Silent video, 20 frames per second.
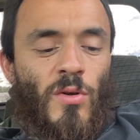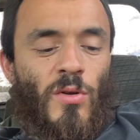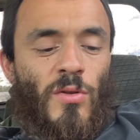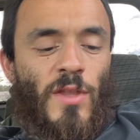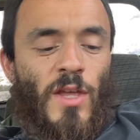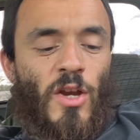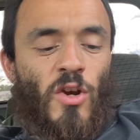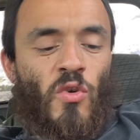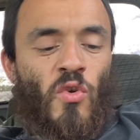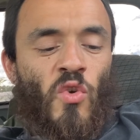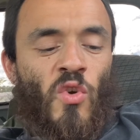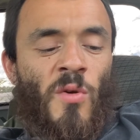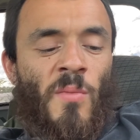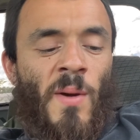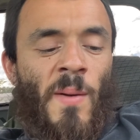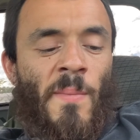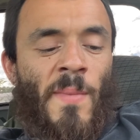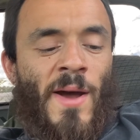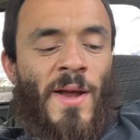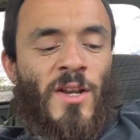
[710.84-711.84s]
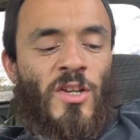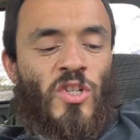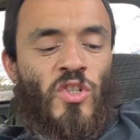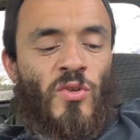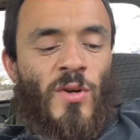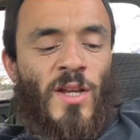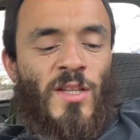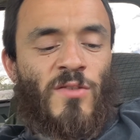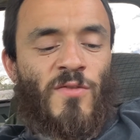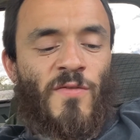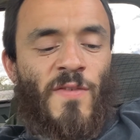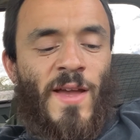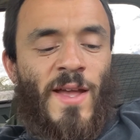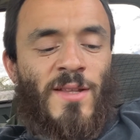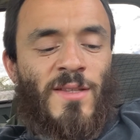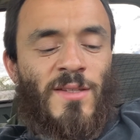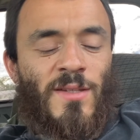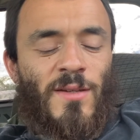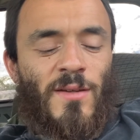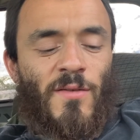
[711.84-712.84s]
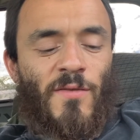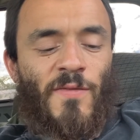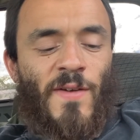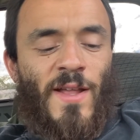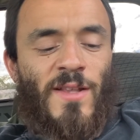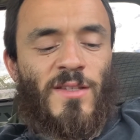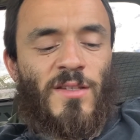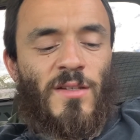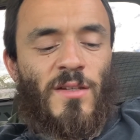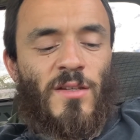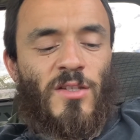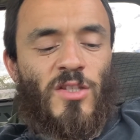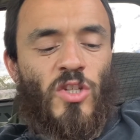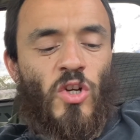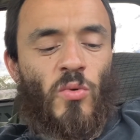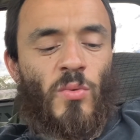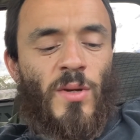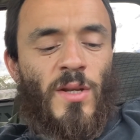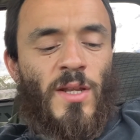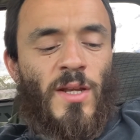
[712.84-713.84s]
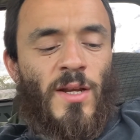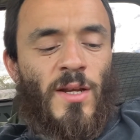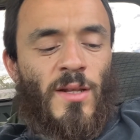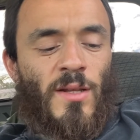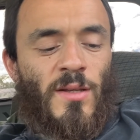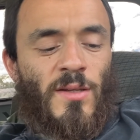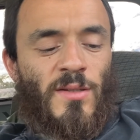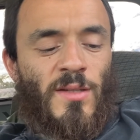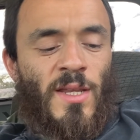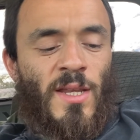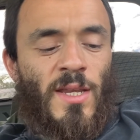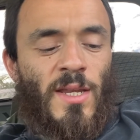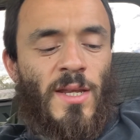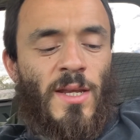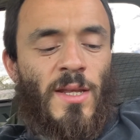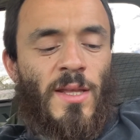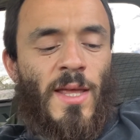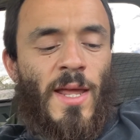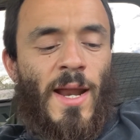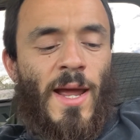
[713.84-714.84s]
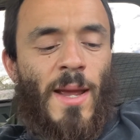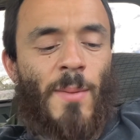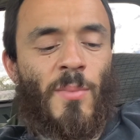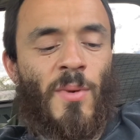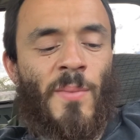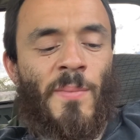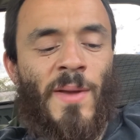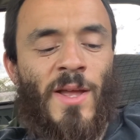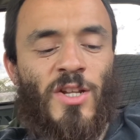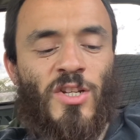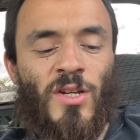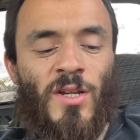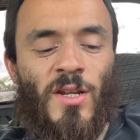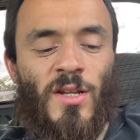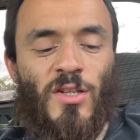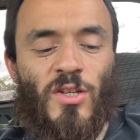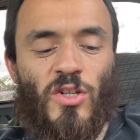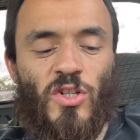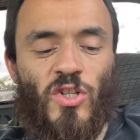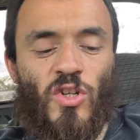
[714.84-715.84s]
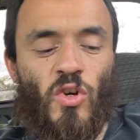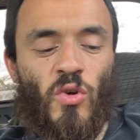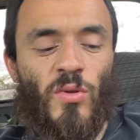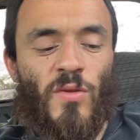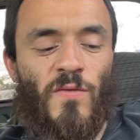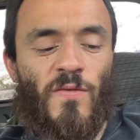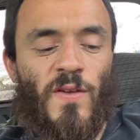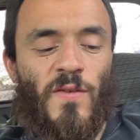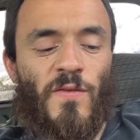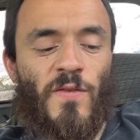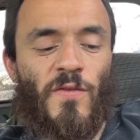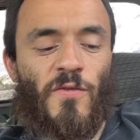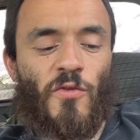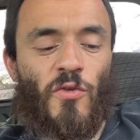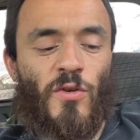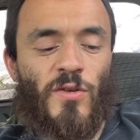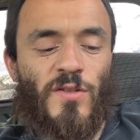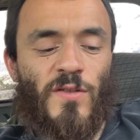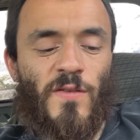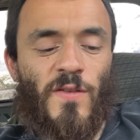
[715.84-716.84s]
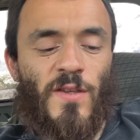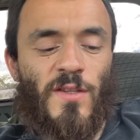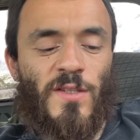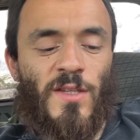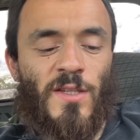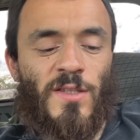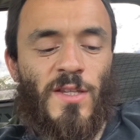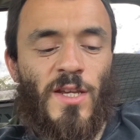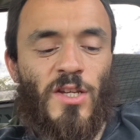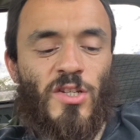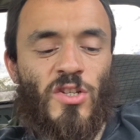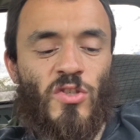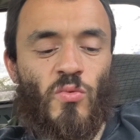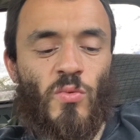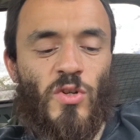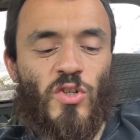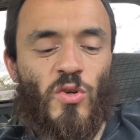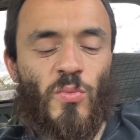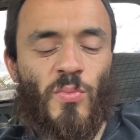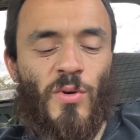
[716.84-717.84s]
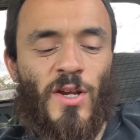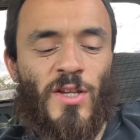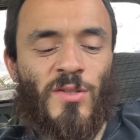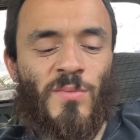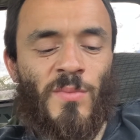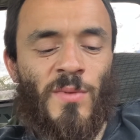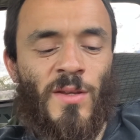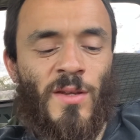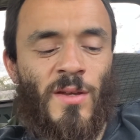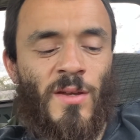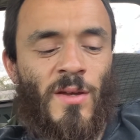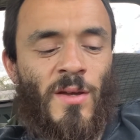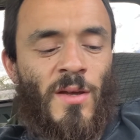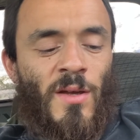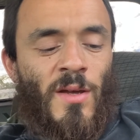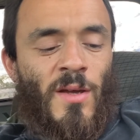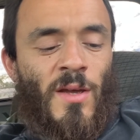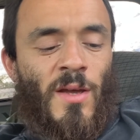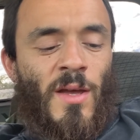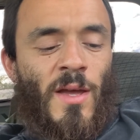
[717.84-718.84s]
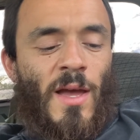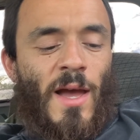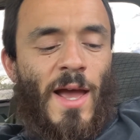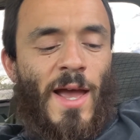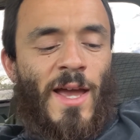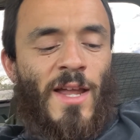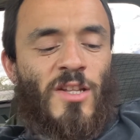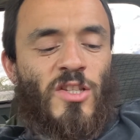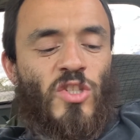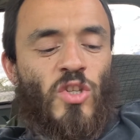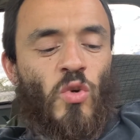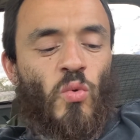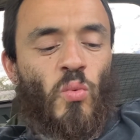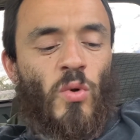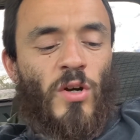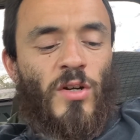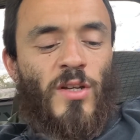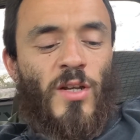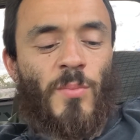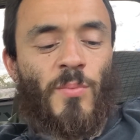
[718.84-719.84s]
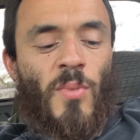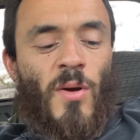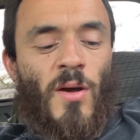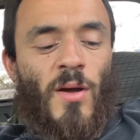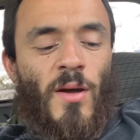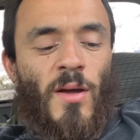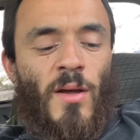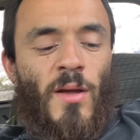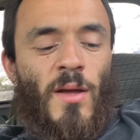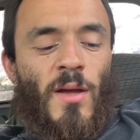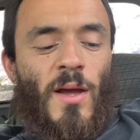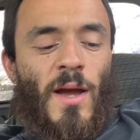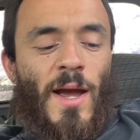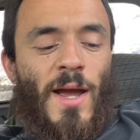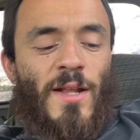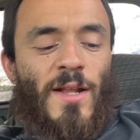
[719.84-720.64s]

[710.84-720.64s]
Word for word: there grew in my mind a strange fancy, a fancy so ridiculous indeed that I but mention it to show the vivid force of the sensations which oppressed me. I had so worked up I